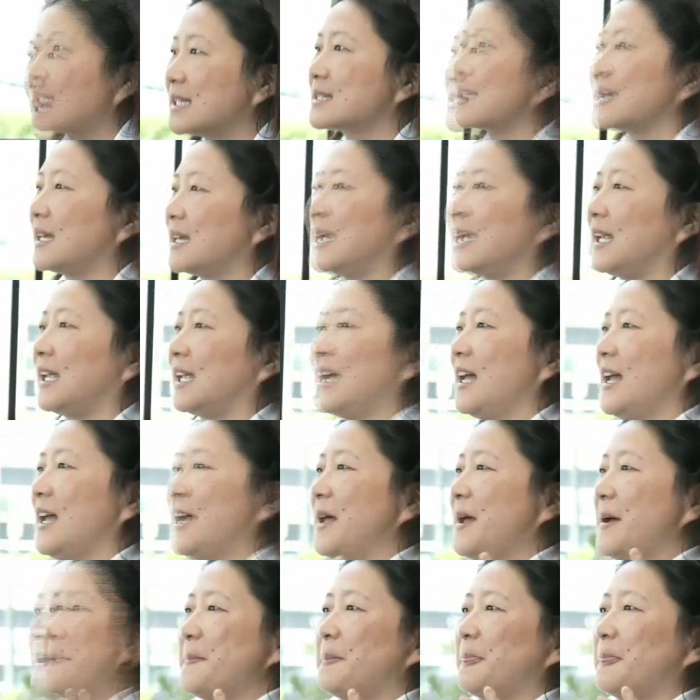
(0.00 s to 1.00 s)
It's like
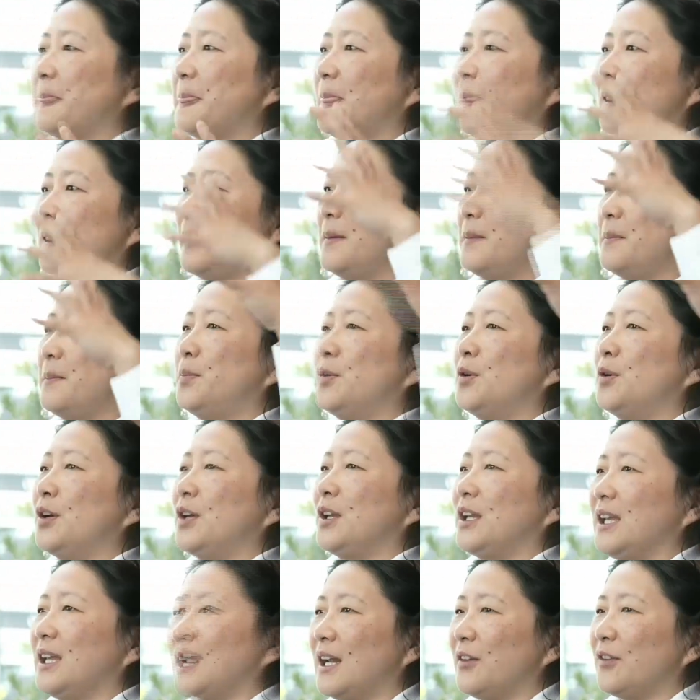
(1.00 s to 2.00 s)

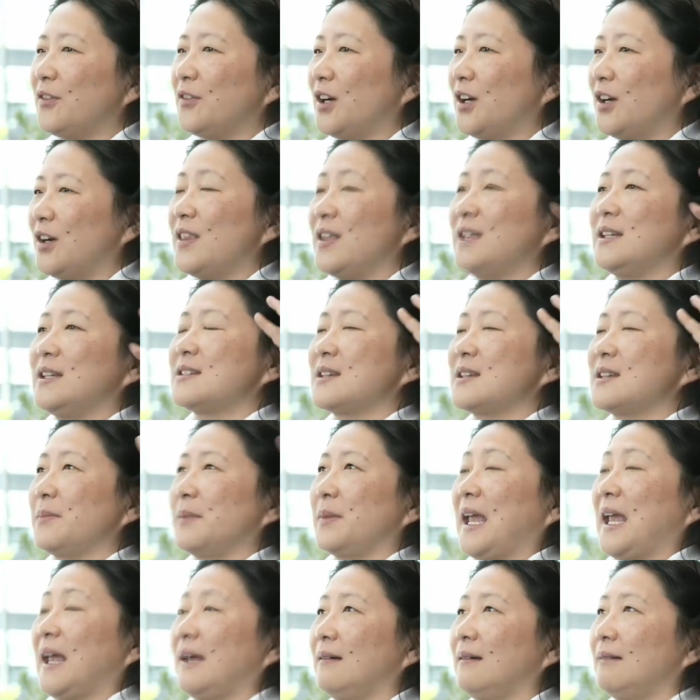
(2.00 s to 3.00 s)
putting it out there and then
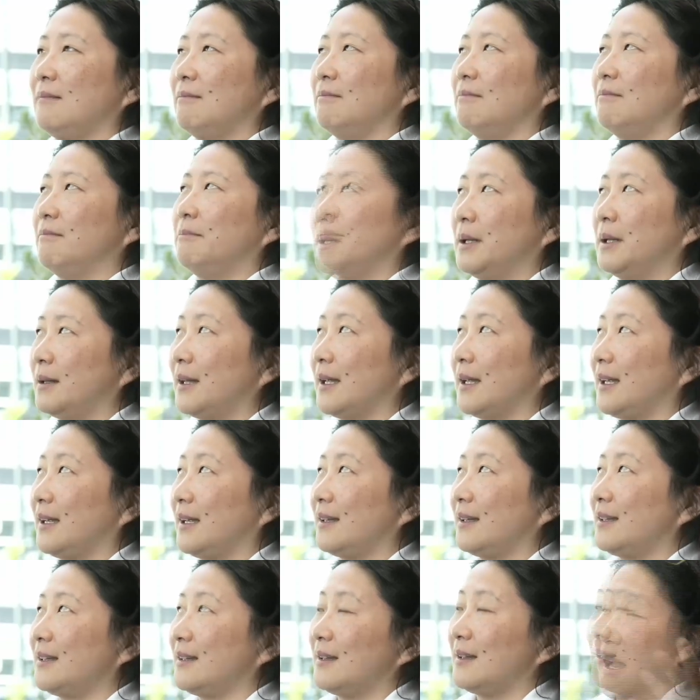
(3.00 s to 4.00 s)
something
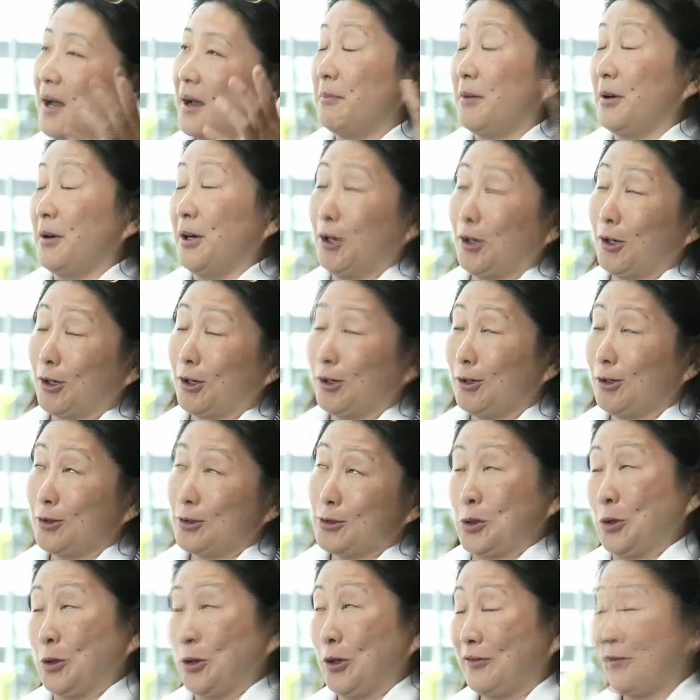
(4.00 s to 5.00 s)
like a miracle,
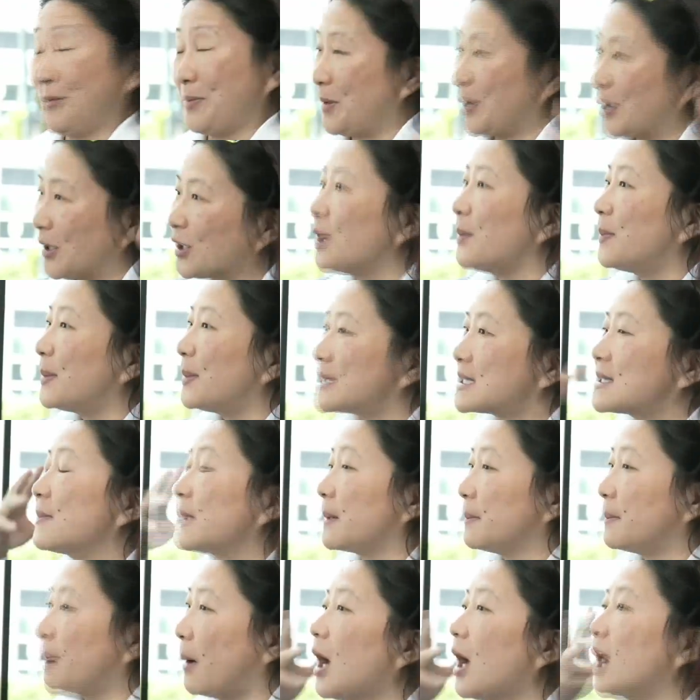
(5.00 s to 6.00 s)
short of a miracle, but
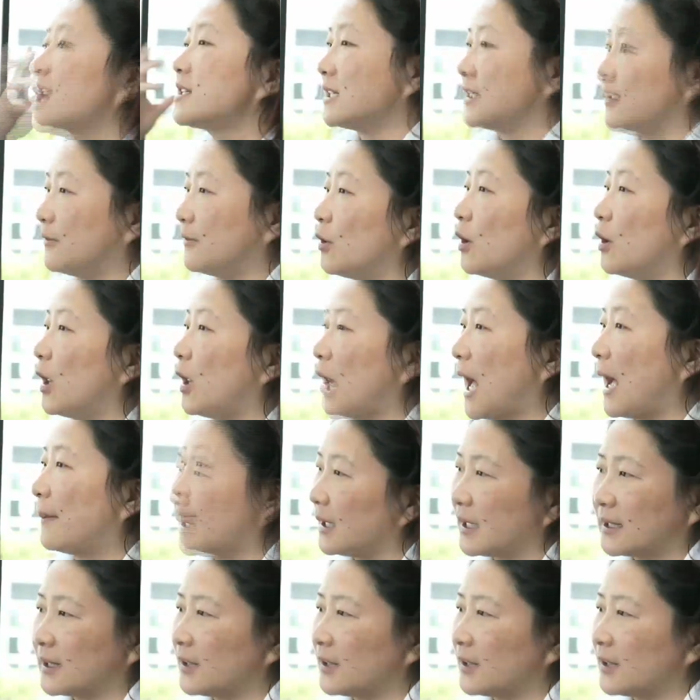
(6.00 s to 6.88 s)
something positive will happen.